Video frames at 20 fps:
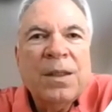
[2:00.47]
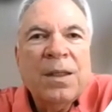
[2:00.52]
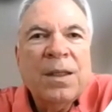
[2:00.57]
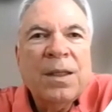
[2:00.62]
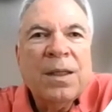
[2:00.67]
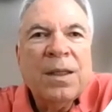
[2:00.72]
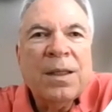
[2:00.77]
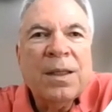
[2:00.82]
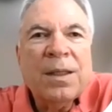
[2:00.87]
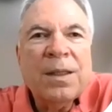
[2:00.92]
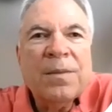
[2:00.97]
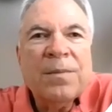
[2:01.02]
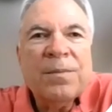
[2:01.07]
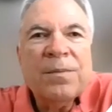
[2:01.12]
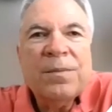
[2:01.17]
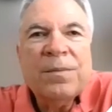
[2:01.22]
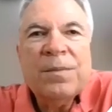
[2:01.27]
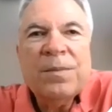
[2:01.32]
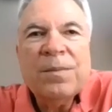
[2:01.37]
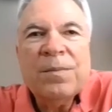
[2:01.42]

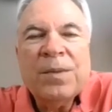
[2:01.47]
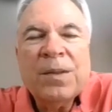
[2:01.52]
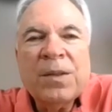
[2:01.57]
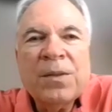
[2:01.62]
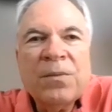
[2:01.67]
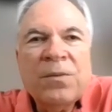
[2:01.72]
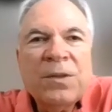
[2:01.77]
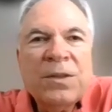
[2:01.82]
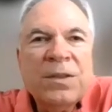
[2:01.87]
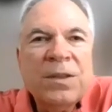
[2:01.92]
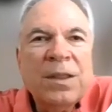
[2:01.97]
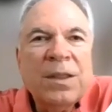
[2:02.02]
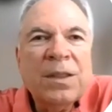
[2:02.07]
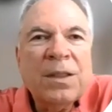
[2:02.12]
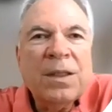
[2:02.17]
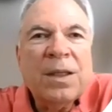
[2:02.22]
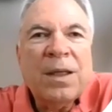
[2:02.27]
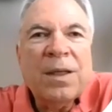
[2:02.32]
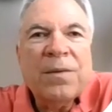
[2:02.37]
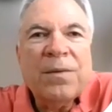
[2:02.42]
But we see a
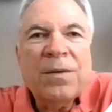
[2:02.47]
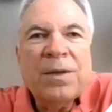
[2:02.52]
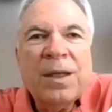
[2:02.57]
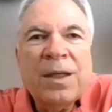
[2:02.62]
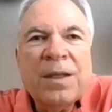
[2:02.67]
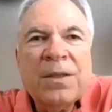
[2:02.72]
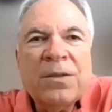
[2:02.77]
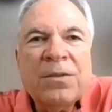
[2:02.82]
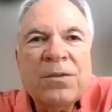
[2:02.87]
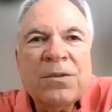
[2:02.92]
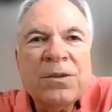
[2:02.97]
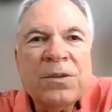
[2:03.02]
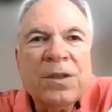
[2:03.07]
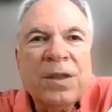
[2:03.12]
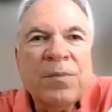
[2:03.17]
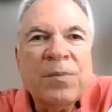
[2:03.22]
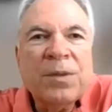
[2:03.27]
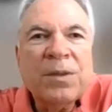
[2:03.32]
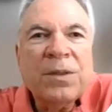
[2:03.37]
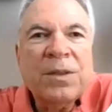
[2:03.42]
lot of atrial
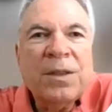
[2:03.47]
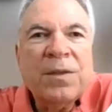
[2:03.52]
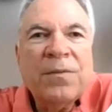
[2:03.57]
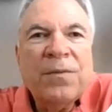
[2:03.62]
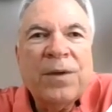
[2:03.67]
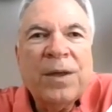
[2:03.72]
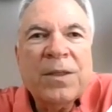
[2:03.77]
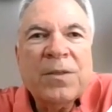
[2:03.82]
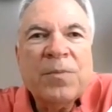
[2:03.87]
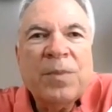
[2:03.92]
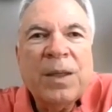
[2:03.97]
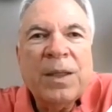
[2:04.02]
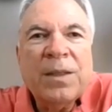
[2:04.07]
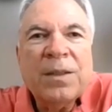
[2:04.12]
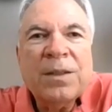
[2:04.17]
septal defects, patent